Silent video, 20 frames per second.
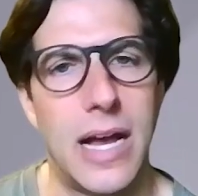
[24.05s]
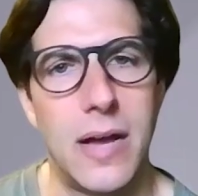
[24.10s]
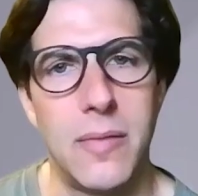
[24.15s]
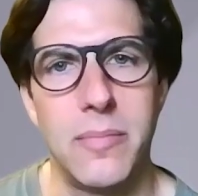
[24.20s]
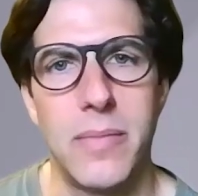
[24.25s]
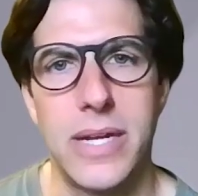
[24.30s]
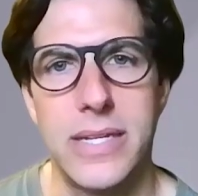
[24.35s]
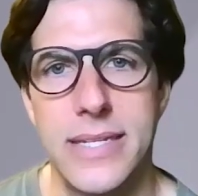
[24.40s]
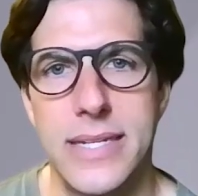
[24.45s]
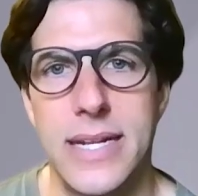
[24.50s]

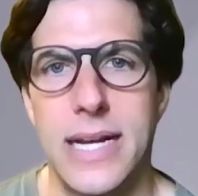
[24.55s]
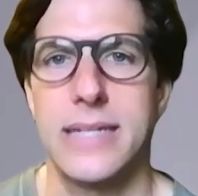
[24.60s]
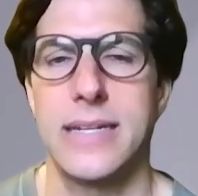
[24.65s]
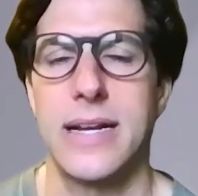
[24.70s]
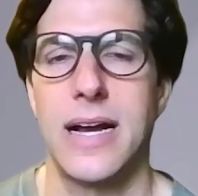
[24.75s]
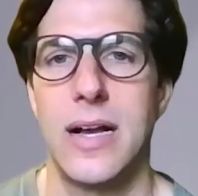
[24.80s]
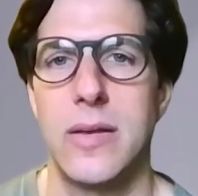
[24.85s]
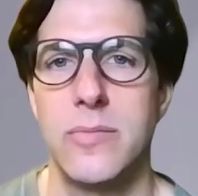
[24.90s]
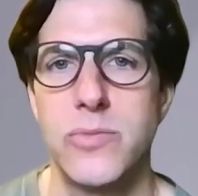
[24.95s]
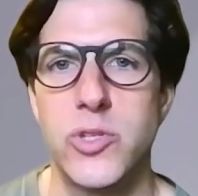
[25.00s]
of how
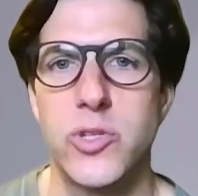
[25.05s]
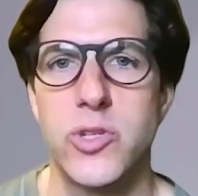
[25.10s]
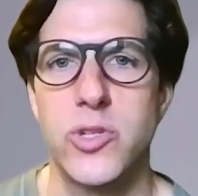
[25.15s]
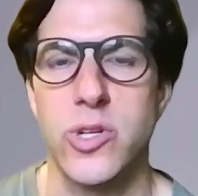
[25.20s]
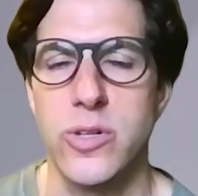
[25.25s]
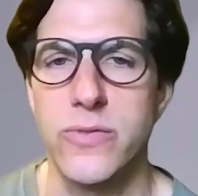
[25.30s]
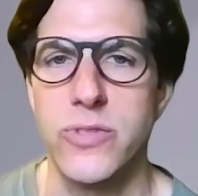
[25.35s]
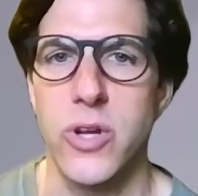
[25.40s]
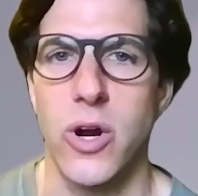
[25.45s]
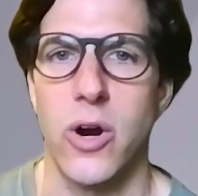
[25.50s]

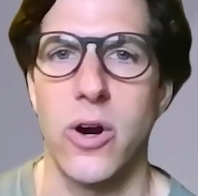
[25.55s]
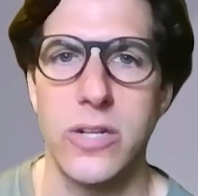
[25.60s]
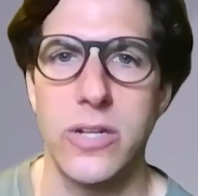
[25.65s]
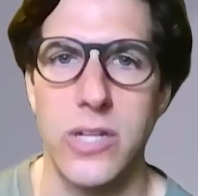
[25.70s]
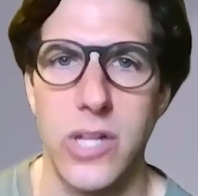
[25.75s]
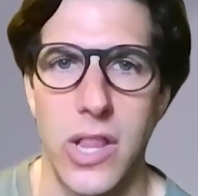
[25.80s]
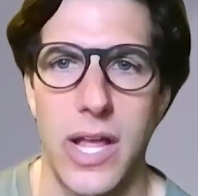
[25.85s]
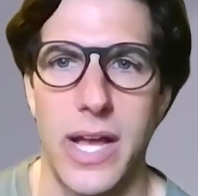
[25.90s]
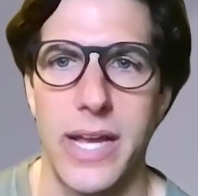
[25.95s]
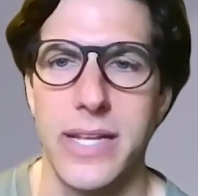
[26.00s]
Monday.com serves
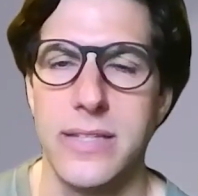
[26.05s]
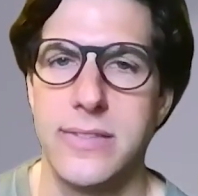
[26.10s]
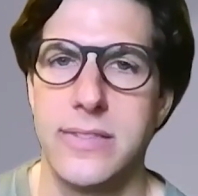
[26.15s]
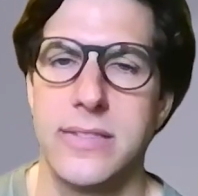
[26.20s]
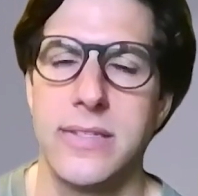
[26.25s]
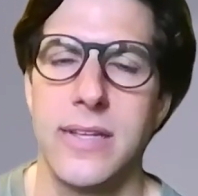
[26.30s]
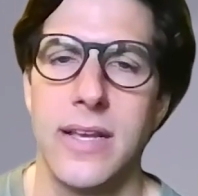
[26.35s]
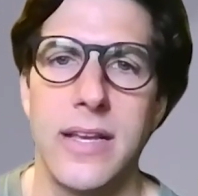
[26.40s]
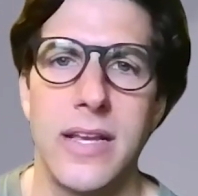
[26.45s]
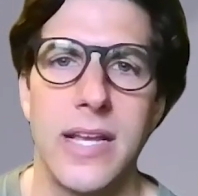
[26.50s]
our
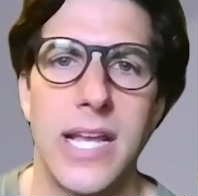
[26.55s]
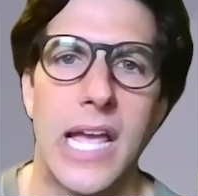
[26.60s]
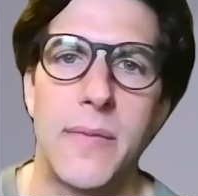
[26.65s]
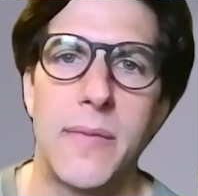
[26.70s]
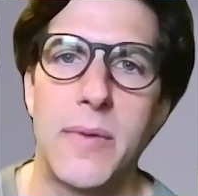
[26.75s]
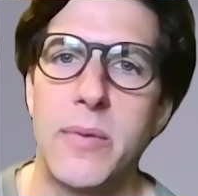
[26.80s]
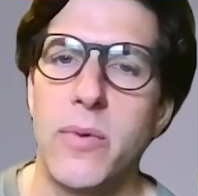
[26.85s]
clients.